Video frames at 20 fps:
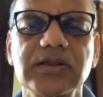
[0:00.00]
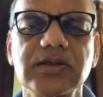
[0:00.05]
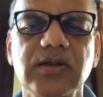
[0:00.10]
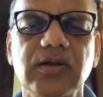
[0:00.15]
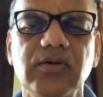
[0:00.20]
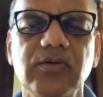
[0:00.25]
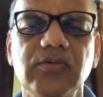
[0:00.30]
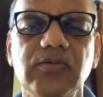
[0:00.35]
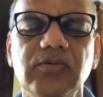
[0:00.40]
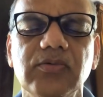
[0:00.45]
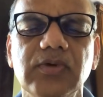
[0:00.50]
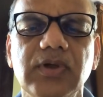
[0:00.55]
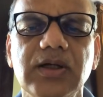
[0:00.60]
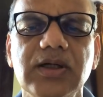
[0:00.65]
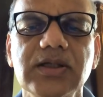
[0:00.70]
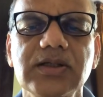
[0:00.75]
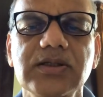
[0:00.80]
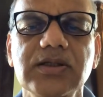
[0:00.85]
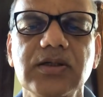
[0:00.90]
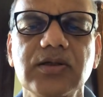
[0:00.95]
Now let
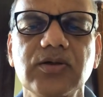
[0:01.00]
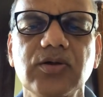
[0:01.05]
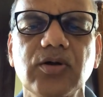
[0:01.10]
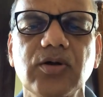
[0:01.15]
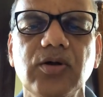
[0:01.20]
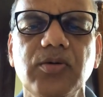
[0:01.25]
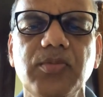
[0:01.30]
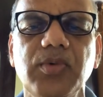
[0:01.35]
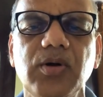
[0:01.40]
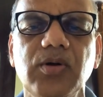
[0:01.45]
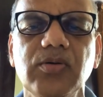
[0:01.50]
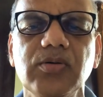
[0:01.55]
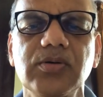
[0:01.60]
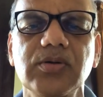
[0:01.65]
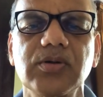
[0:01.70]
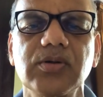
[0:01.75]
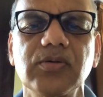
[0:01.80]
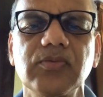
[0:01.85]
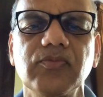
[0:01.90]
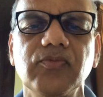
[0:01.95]
us talk about
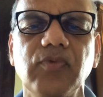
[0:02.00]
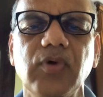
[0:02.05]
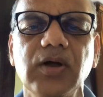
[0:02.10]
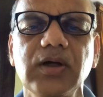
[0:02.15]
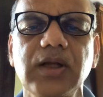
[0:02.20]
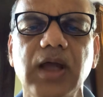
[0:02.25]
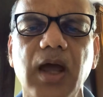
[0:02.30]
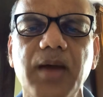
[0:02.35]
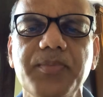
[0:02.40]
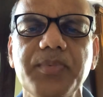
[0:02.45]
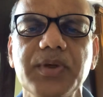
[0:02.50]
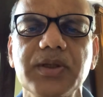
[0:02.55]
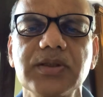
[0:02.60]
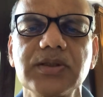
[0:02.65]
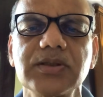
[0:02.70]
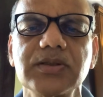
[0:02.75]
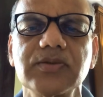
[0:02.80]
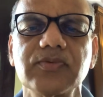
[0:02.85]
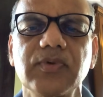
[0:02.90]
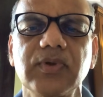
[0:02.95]
what
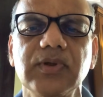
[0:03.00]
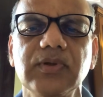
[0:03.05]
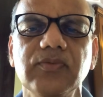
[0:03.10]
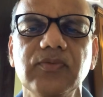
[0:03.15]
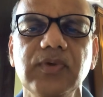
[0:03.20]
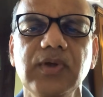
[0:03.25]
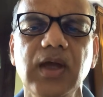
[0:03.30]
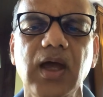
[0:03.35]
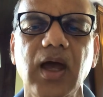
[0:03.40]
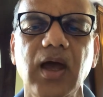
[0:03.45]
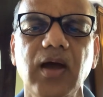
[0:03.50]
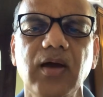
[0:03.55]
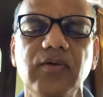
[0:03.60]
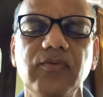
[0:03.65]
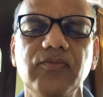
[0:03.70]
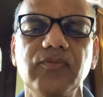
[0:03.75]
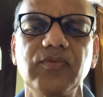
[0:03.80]
happens when we have